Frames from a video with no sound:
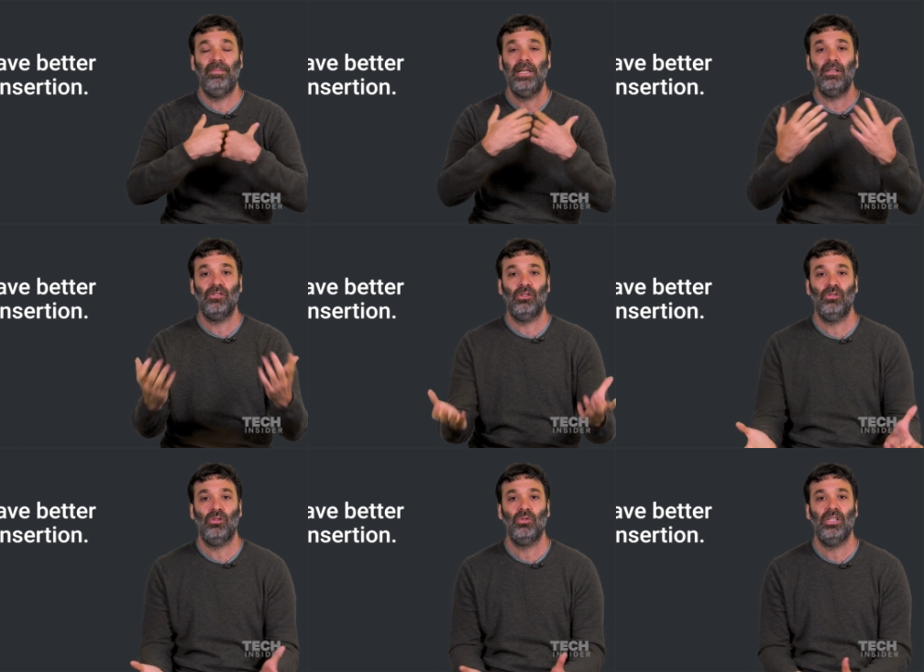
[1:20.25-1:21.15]
better so
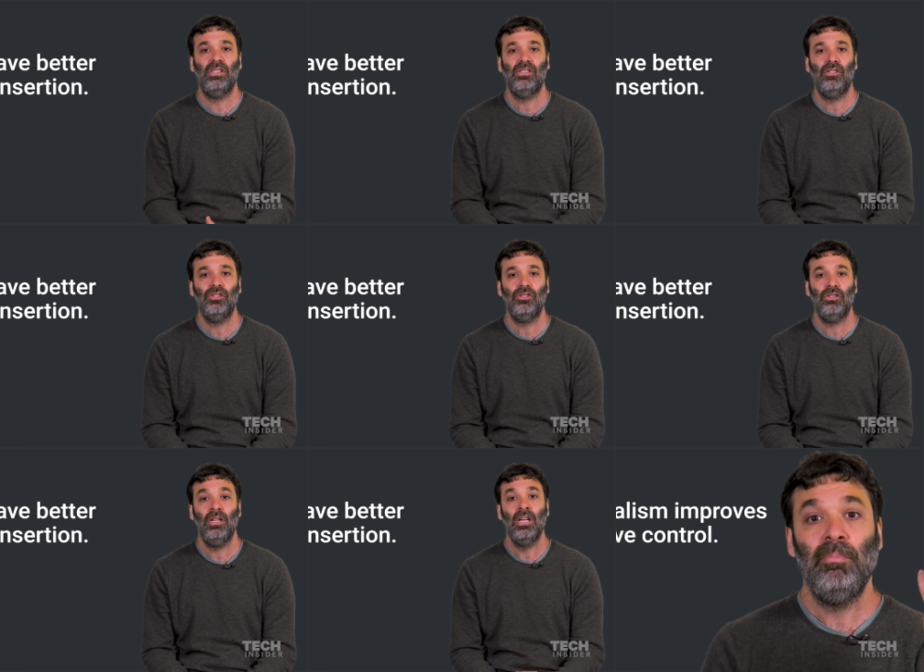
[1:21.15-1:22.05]
social
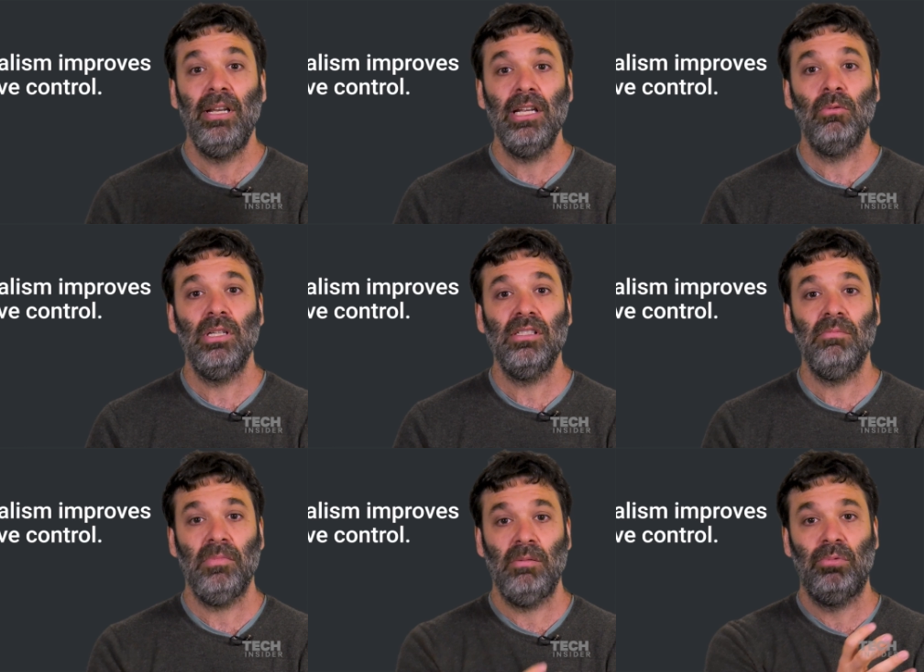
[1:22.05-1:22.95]
insertion.
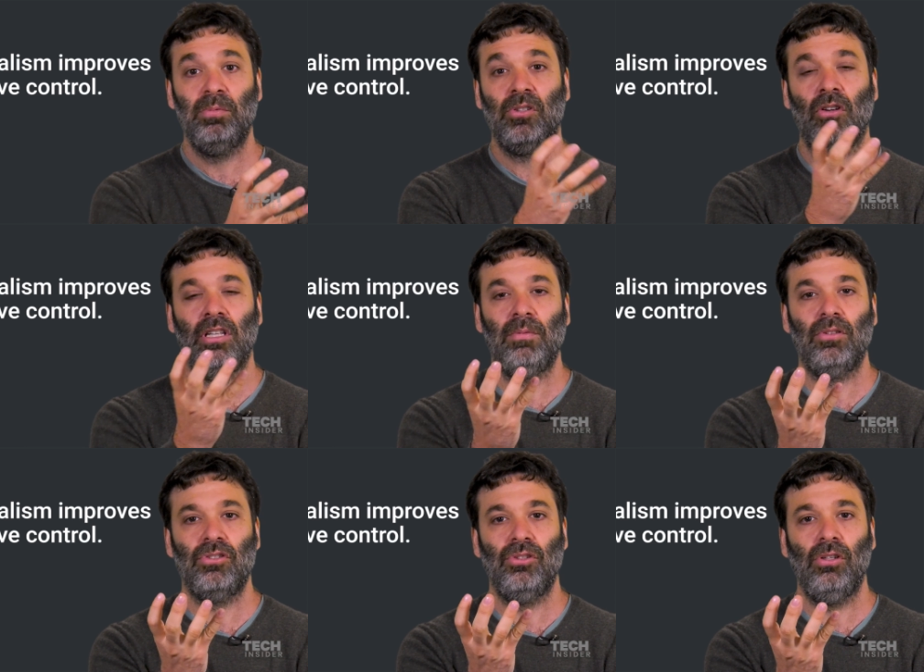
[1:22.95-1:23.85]
Bilingualism improves cognitive
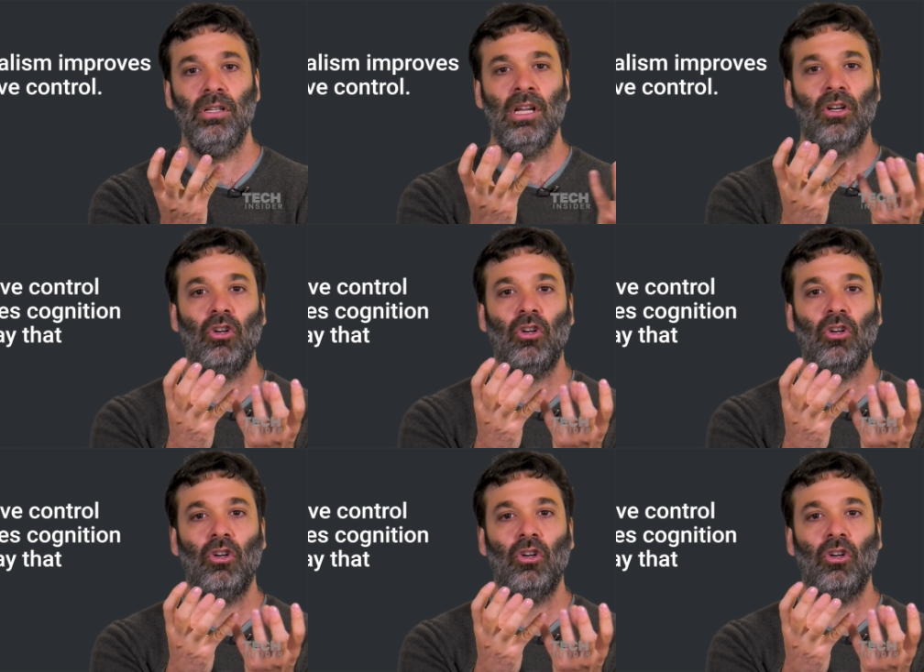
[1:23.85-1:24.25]
control.